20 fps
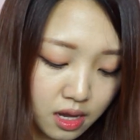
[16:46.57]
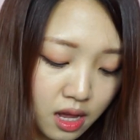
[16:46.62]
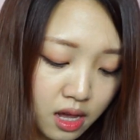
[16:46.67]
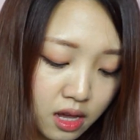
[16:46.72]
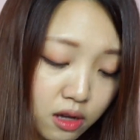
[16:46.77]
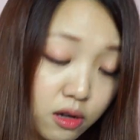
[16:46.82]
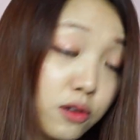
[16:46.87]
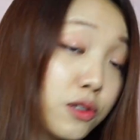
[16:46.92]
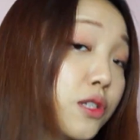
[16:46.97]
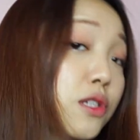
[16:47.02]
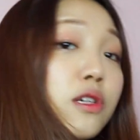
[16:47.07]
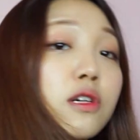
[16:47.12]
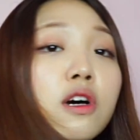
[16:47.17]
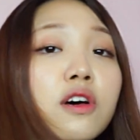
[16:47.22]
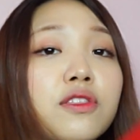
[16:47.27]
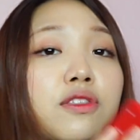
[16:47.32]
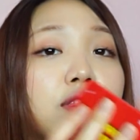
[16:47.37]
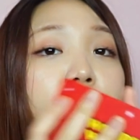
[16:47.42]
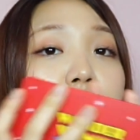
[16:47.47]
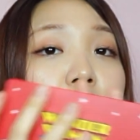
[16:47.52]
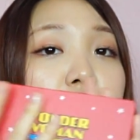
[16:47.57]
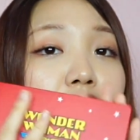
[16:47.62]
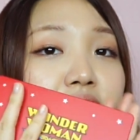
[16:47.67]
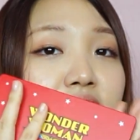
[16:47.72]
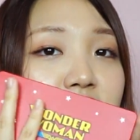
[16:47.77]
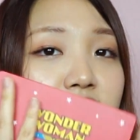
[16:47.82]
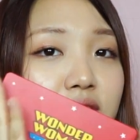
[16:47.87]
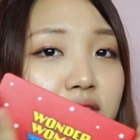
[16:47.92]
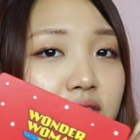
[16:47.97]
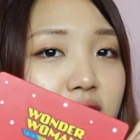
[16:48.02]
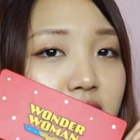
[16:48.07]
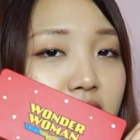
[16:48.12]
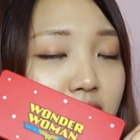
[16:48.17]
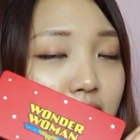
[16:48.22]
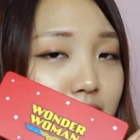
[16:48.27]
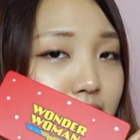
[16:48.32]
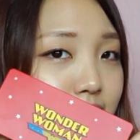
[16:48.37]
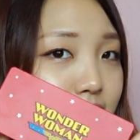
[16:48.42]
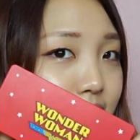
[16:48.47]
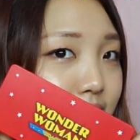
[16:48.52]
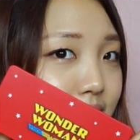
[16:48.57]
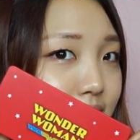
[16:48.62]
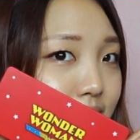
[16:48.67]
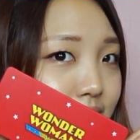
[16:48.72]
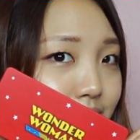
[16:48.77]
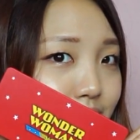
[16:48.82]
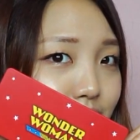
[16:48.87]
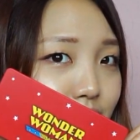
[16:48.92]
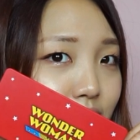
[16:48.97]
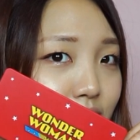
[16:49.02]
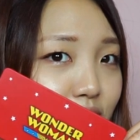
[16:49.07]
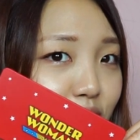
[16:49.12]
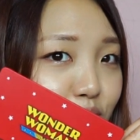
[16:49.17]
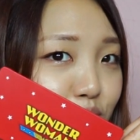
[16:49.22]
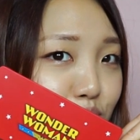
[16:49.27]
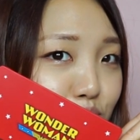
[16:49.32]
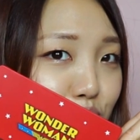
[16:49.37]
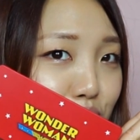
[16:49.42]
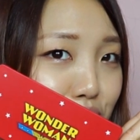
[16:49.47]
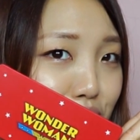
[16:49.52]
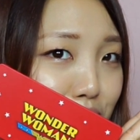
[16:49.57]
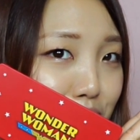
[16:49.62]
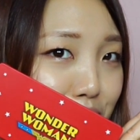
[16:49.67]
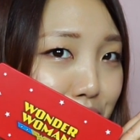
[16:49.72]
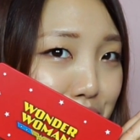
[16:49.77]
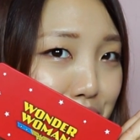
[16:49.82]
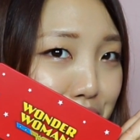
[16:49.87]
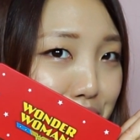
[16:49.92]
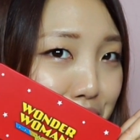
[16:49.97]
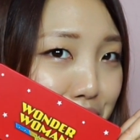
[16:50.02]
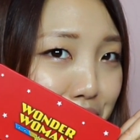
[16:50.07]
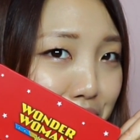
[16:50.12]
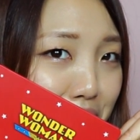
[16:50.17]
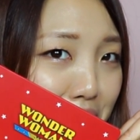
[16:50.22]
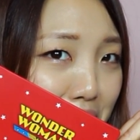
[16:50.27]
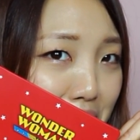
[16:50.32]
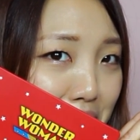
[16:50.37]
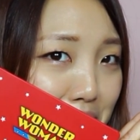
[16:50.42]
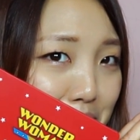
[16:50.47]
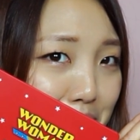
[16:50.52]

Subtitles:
I also got this adorable little eye